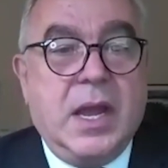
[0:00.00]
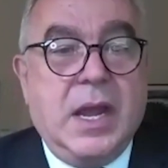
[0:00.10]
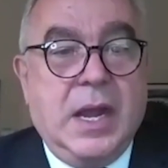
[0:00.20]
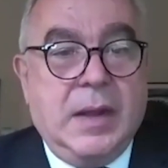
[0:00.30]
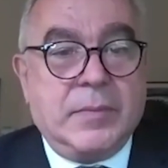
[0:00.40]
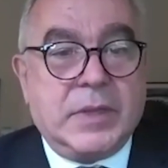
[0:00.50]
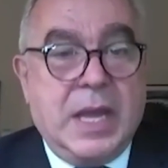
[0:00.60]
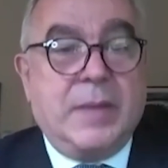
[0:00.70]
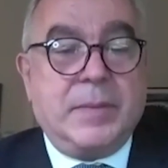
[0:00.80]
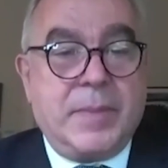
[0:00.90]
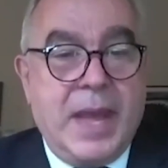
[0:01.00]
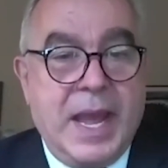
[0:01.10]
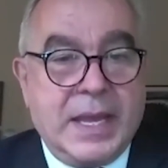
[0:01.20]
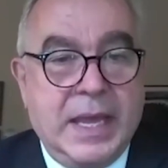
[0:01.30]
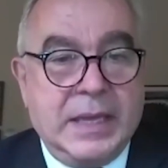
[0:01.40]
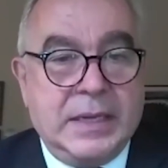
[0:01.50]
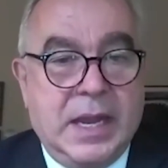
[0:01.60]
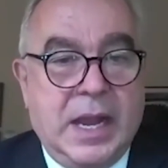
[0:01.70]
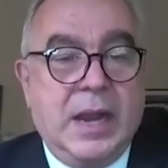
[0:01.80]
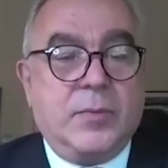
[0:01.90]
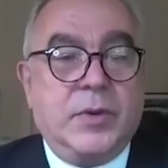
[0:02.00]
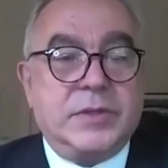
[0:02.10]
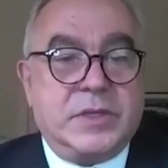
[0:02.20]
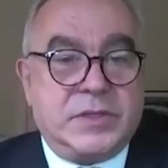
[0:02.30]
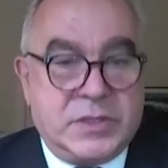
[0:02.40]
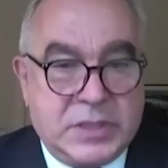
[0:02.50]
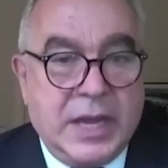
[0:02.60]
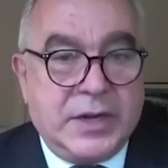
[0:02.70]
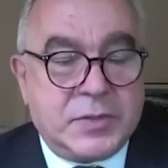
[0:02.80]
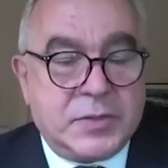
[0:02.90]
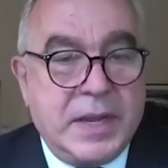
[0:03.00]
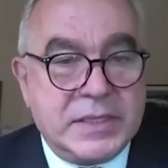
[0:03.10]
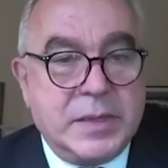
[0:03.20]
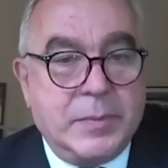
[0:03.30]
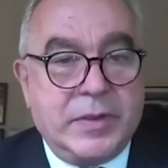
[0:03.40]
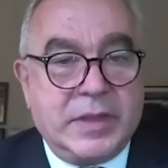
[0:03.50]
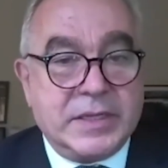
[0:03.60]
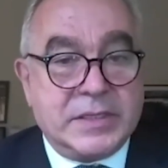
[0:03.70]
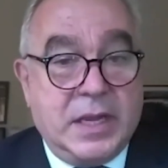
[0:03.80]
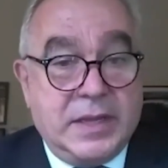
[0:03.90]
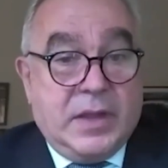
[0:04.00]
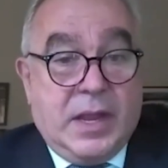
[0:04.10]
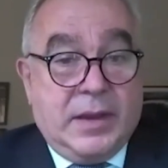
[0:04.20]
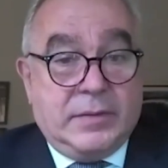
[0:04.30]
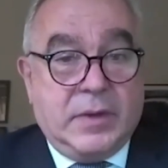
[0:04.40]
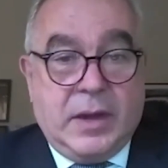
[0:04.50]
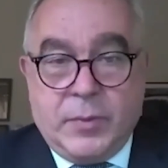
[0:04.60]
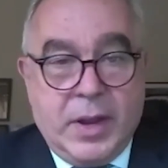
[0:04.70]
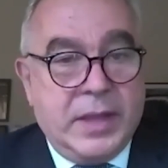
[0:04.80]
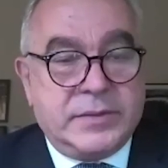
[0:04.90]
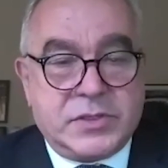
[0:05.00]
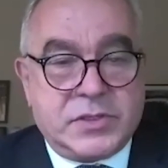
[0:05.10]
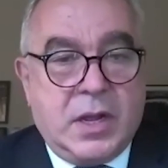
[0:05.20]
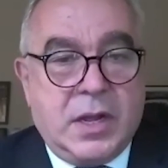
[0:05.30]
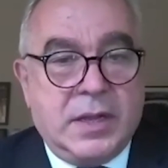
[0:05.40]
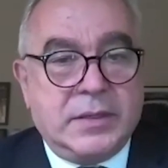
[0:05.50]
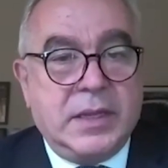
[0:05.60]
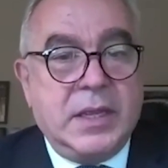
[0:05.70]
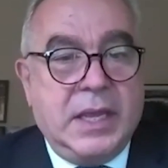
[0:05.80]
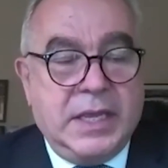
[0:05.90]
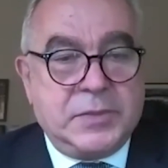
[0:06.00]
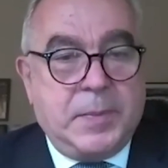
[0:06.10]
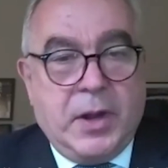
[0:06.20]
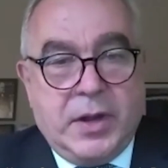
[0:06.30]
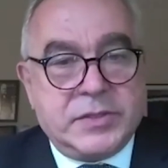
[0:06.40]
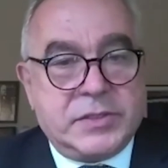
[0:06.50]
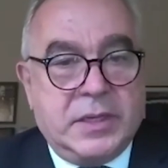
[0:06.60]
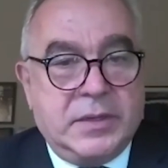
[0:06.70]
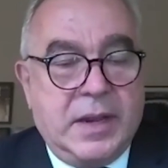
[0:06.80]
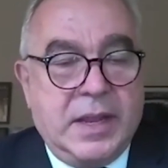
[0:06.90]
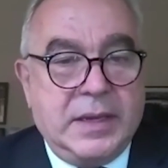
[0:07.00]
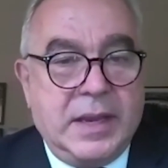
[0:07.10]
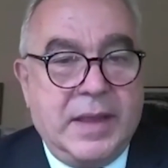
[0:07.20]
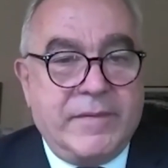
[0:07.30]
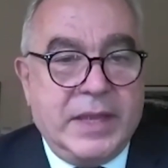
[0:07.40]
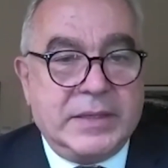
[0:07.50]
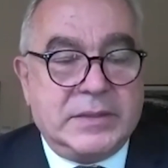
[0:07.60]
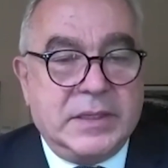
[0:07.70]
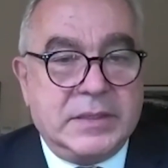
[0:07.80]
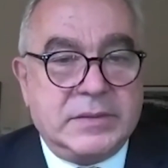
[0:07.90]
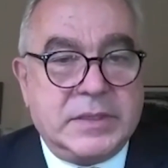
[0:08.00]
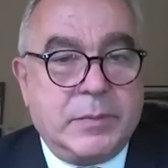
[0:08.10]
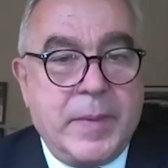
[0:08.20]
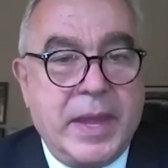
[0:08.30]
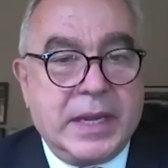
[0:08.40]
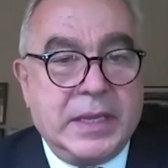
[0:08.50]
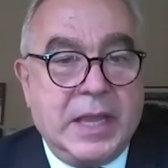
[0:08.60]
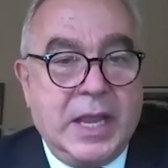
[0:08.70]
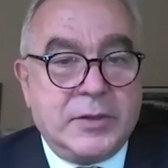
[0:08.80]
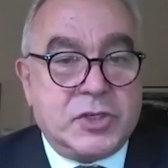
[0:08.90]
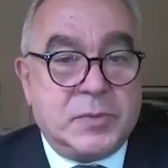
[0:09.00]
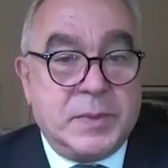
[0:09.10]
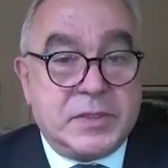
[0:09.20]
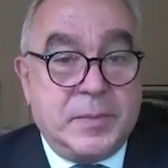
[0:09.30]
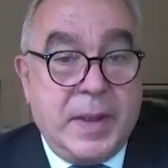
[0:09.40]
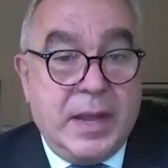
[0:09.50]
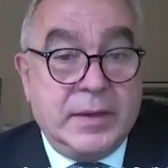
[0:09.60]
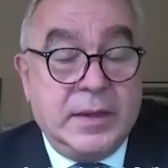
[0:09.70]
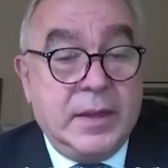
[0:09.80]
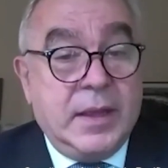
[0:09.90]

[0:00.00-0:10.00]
Coming back in, I was astonished by some of the things I read and saw and experienced and have had diplomatic engagements about.